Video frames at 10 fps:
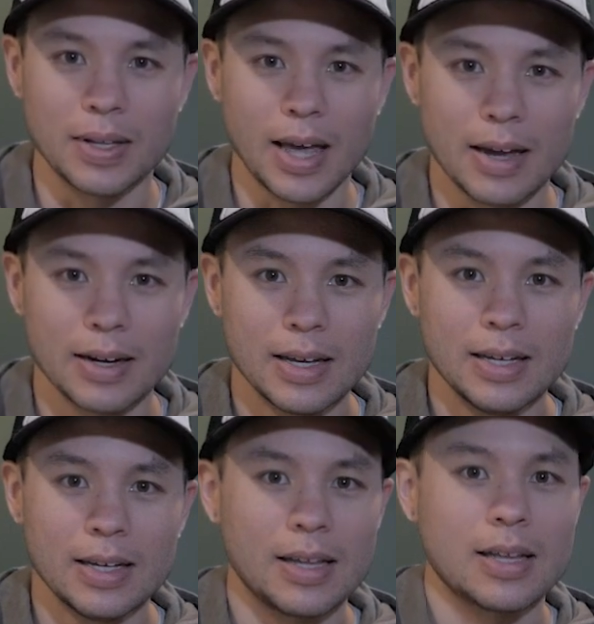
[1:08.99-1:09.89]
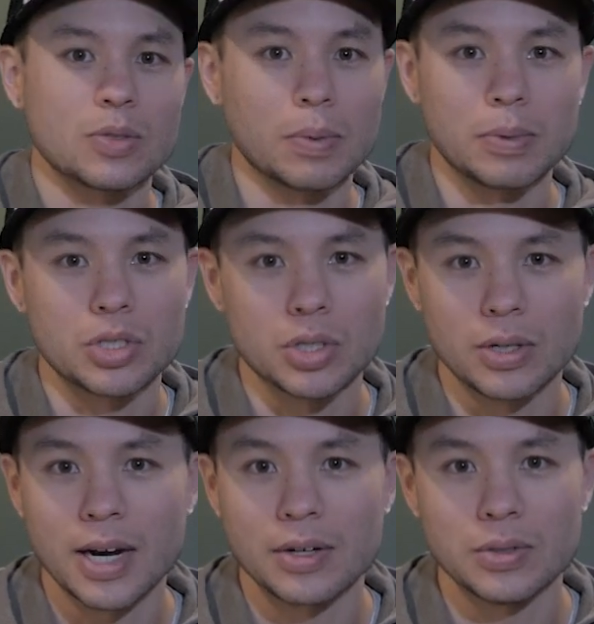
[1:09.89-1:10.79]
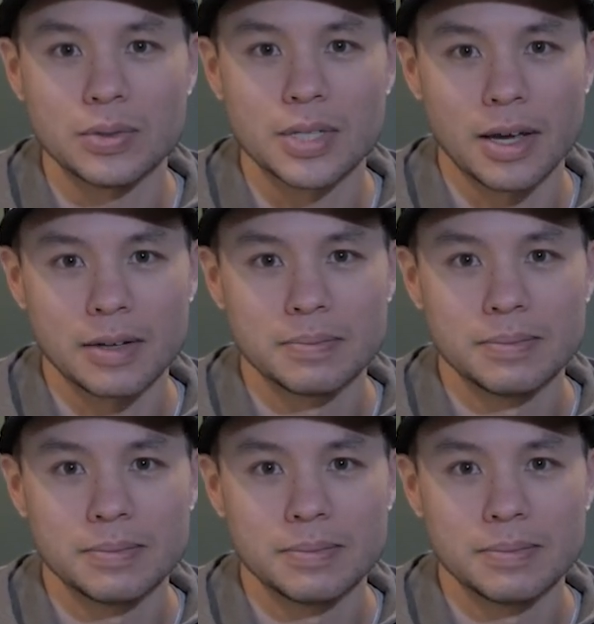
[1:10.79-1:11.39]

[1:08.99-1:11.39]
that. And that's what I'm going to show you how to do today.